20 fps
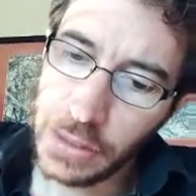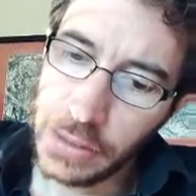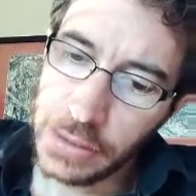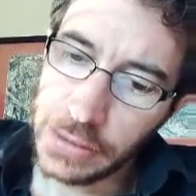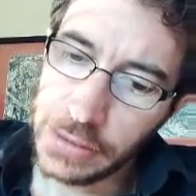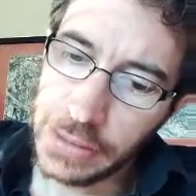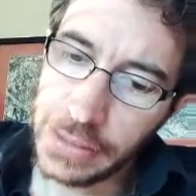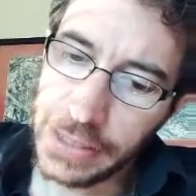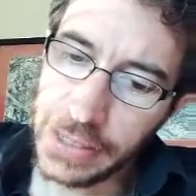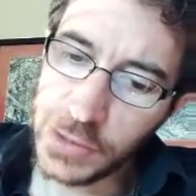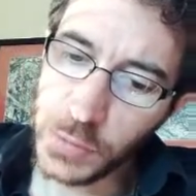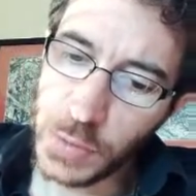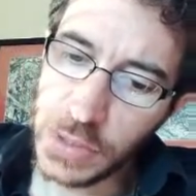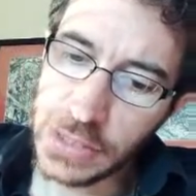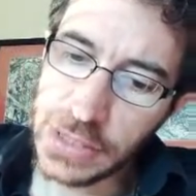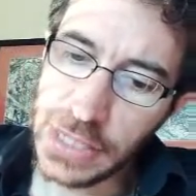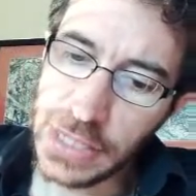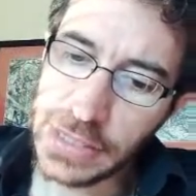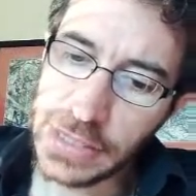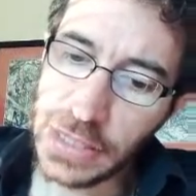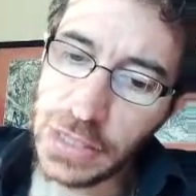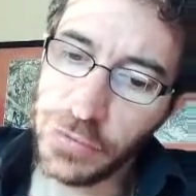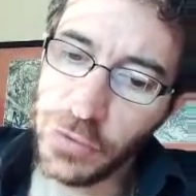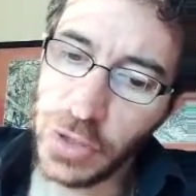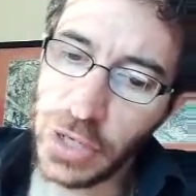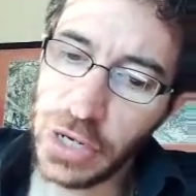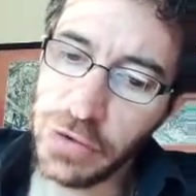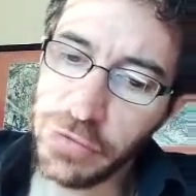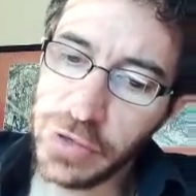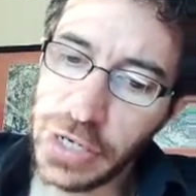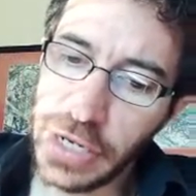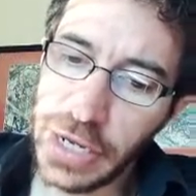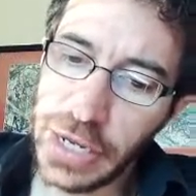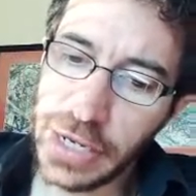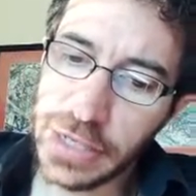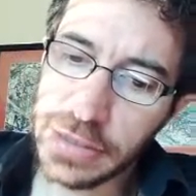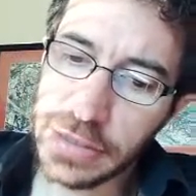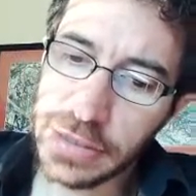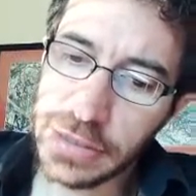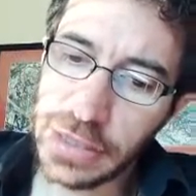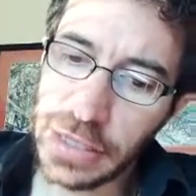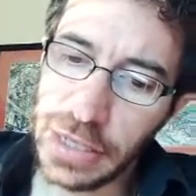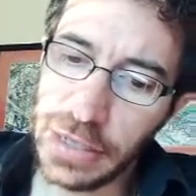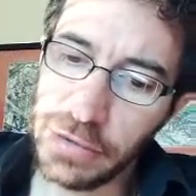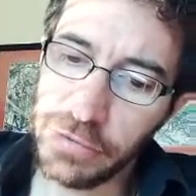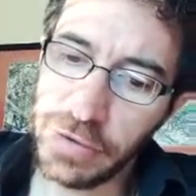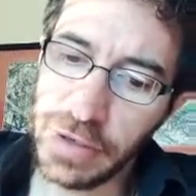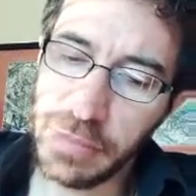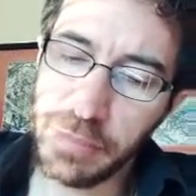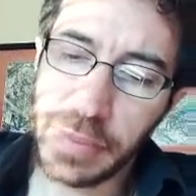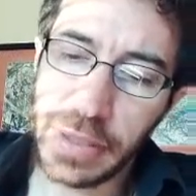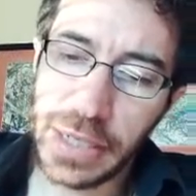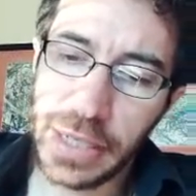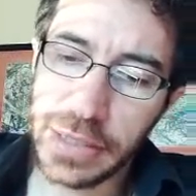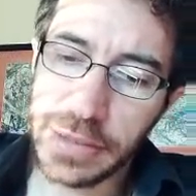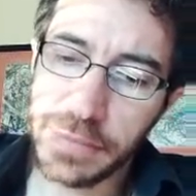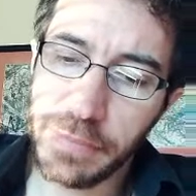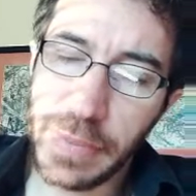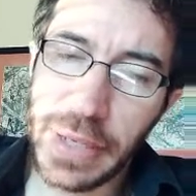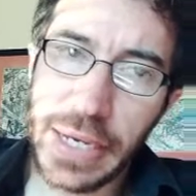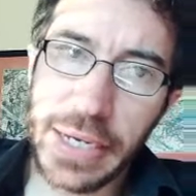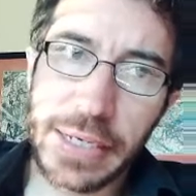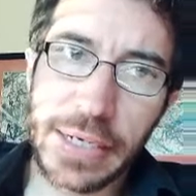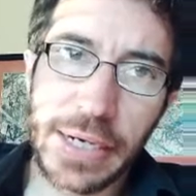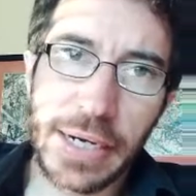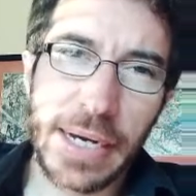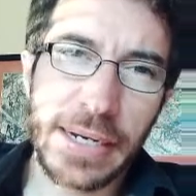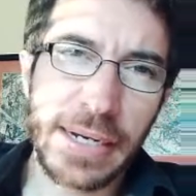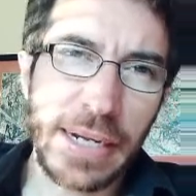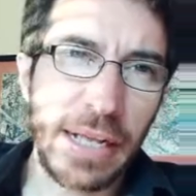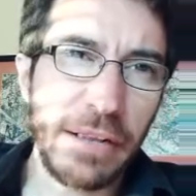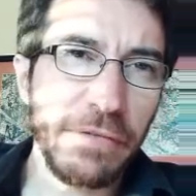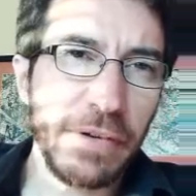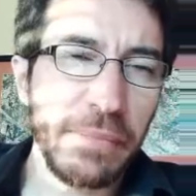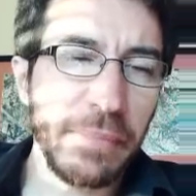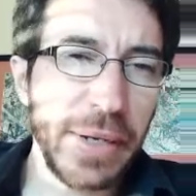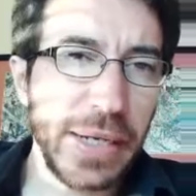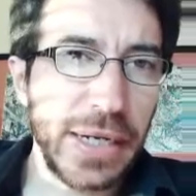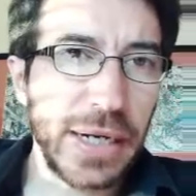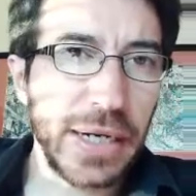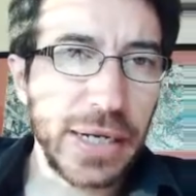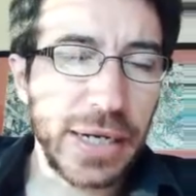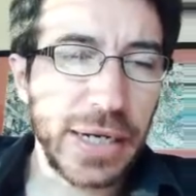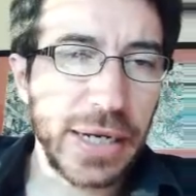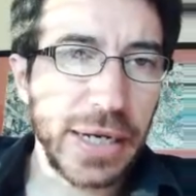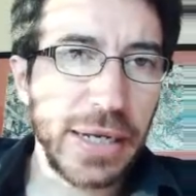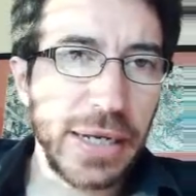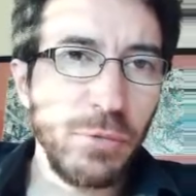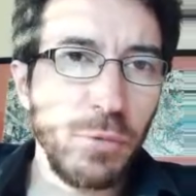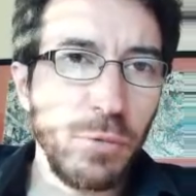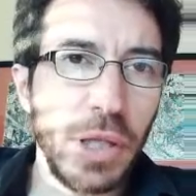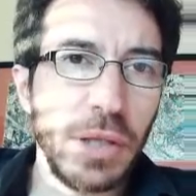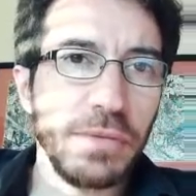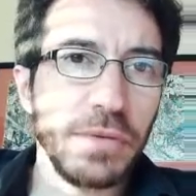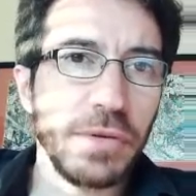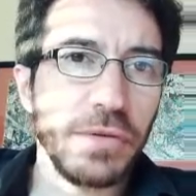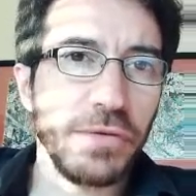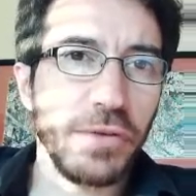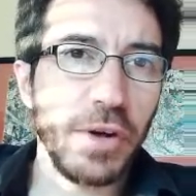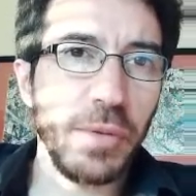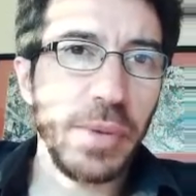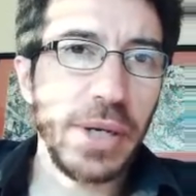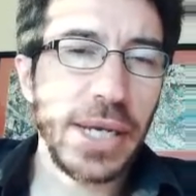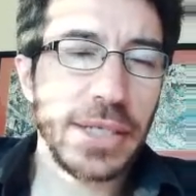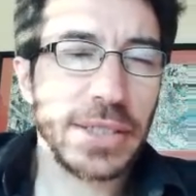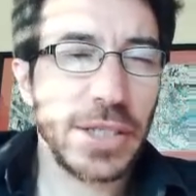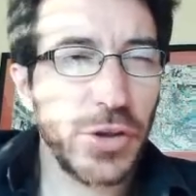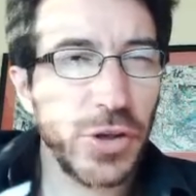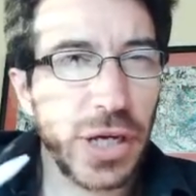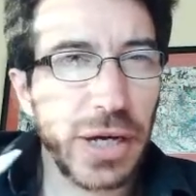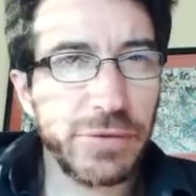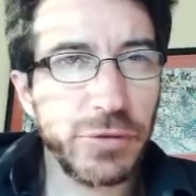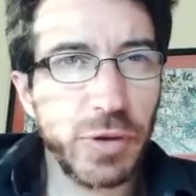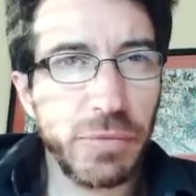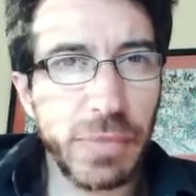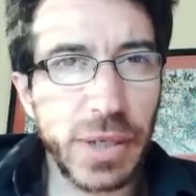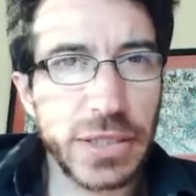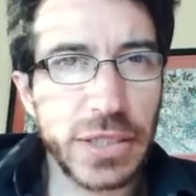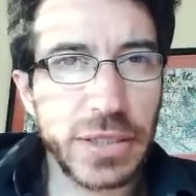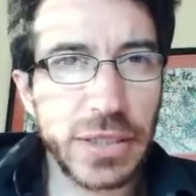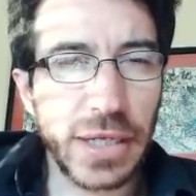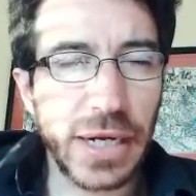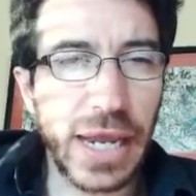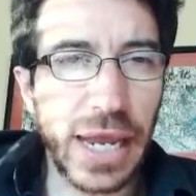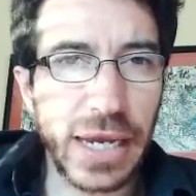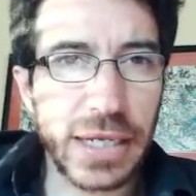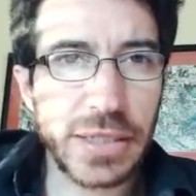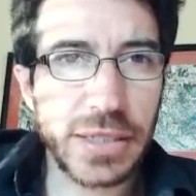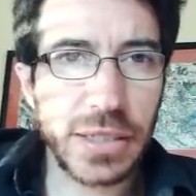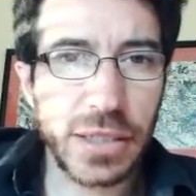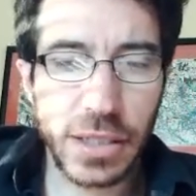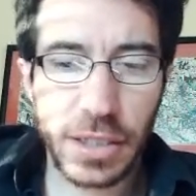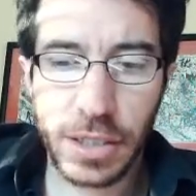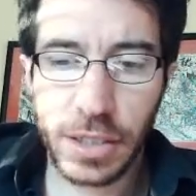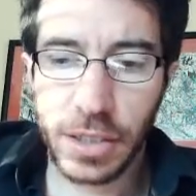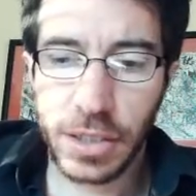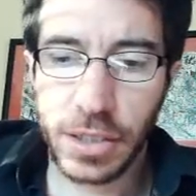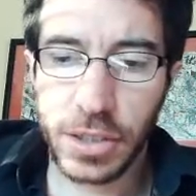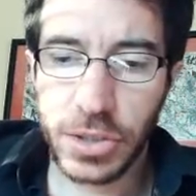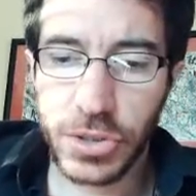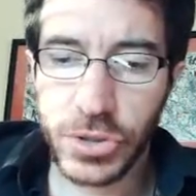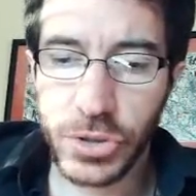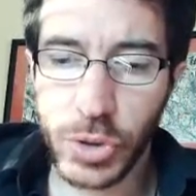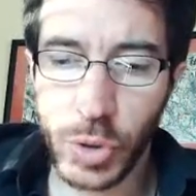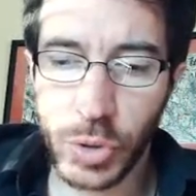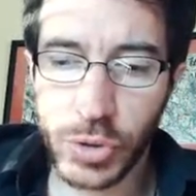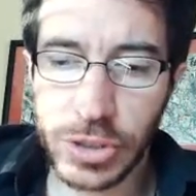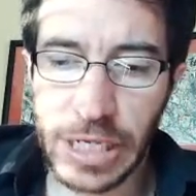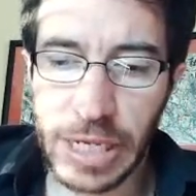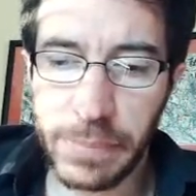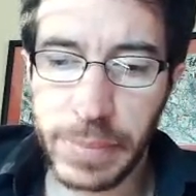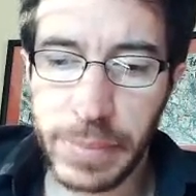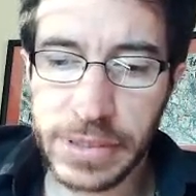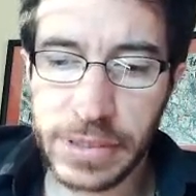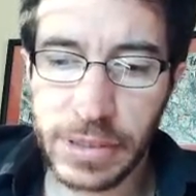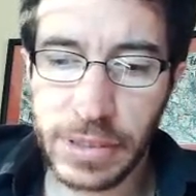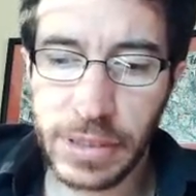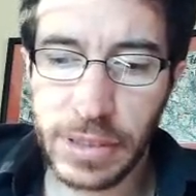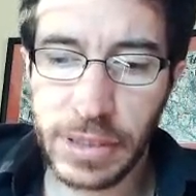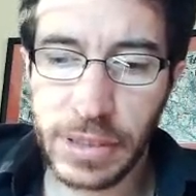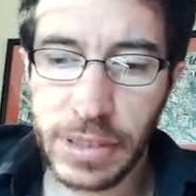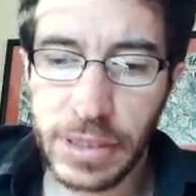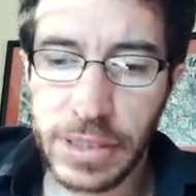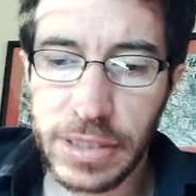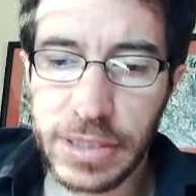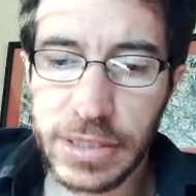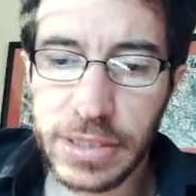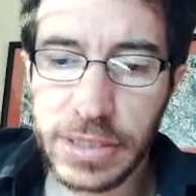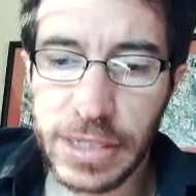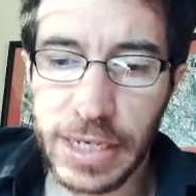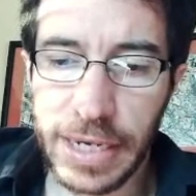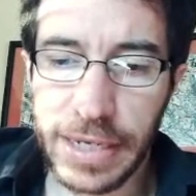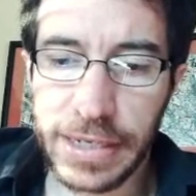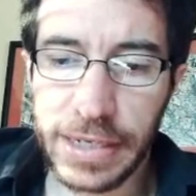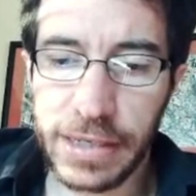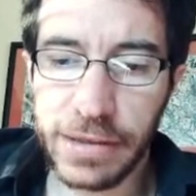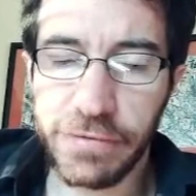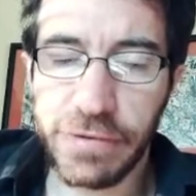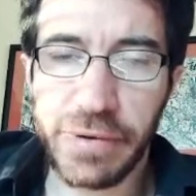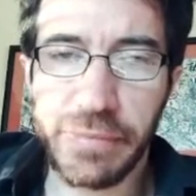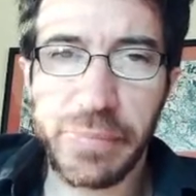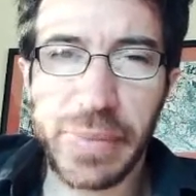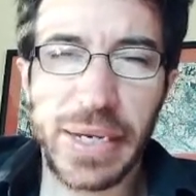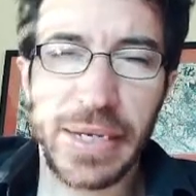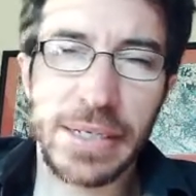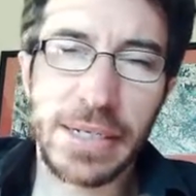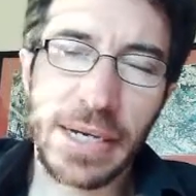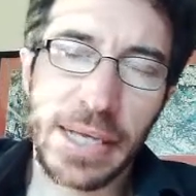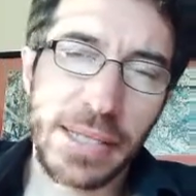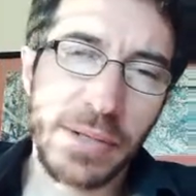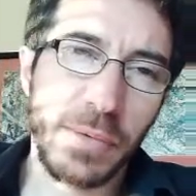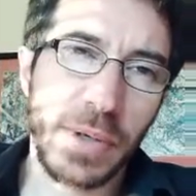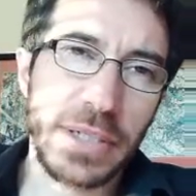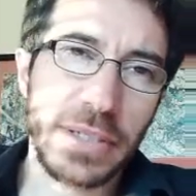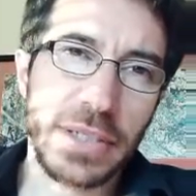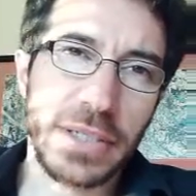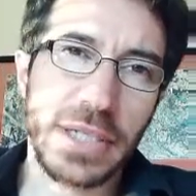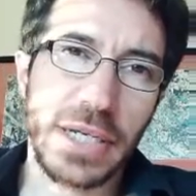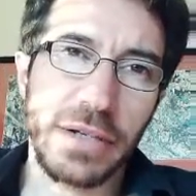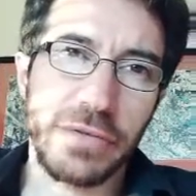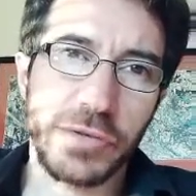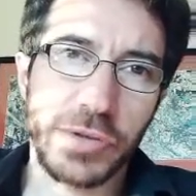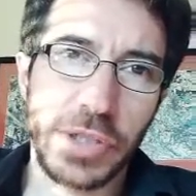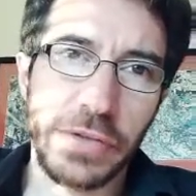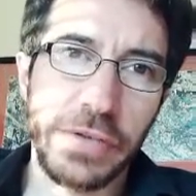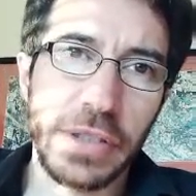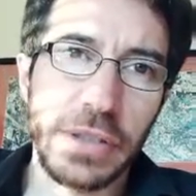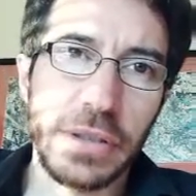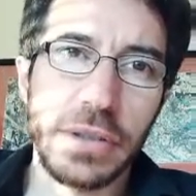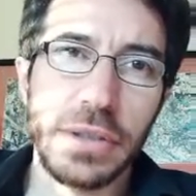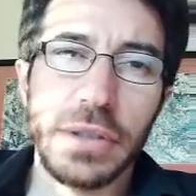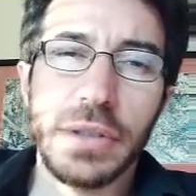next one says that if for every x, alpha implies beta, and alpha and beta are again well-formed formulas, and you have to imagine that x shows up as inside alpha and beta, otherwise it's kind of trivial.